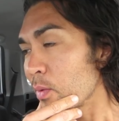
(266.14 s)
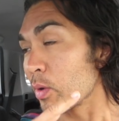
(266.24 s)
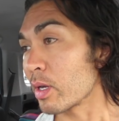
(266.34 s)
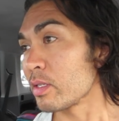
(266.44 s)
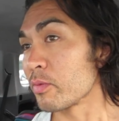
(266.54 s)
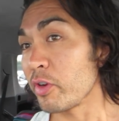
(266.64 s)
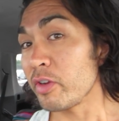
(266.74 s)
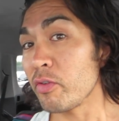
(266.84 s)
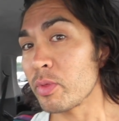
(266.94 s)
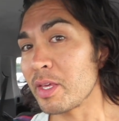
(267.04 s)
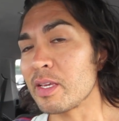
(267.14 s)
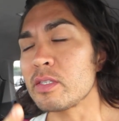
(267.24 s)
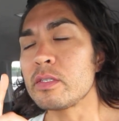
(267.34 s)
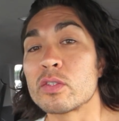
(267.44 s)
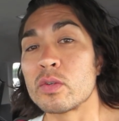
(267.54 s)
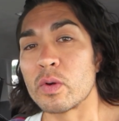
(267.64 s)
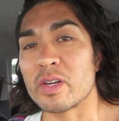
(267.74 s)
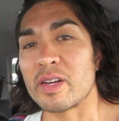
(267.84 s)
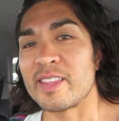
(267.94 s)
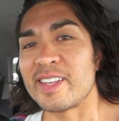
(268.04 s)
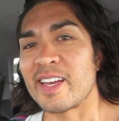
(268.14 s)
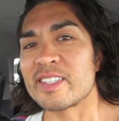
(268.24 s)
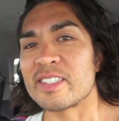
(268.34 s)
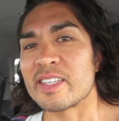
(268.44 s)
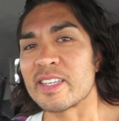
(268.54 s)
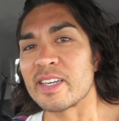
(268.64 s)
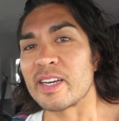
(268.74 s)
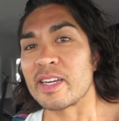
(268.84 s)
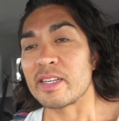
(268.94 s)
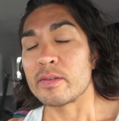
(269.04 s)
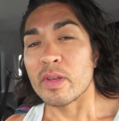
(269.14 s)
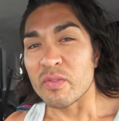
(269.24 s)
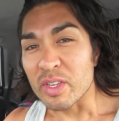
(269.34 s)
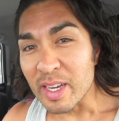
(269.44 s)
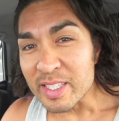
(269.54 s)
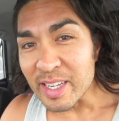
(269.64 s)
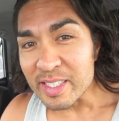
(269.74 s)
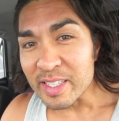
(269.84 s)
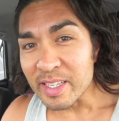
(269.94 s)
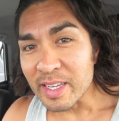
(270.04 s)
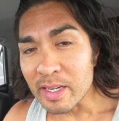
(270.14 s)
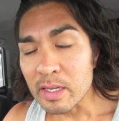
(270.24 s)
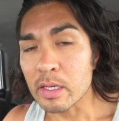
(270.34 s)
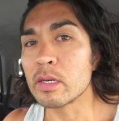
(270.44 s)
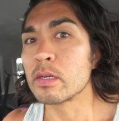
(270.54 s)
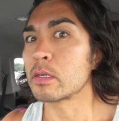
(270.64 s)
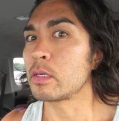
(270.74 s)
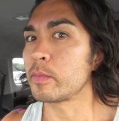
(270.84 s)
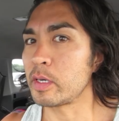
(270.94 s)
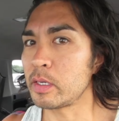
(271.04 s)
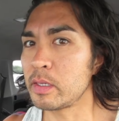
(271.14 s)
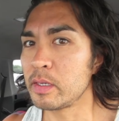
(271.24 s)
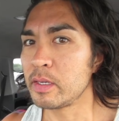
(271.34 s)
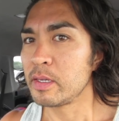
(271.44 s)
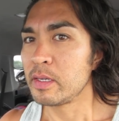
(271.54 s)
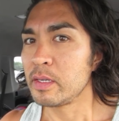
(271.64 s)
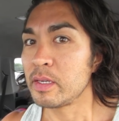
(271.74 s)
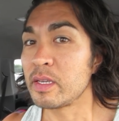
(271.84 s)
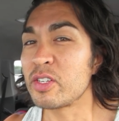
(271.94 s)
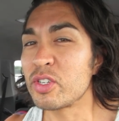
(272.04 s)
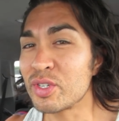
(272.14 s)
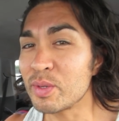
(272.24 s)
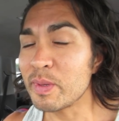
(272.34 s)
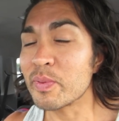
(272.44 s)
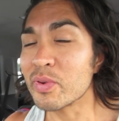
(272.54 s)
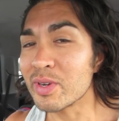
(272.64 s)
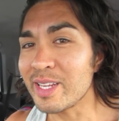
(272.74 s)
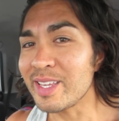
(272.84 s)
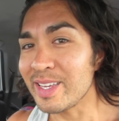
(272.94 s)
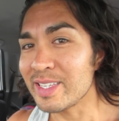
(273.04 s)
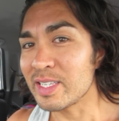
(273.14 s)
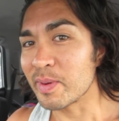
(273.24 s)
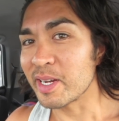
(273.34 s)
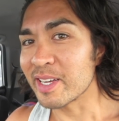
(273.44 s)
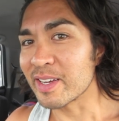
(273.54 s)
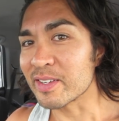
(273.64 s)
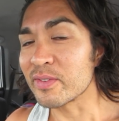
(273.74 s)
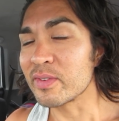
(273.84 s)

Work on some green room things. So work on the next guide. Have you guys guessed it yet? Come on. It should be pretty easy by now.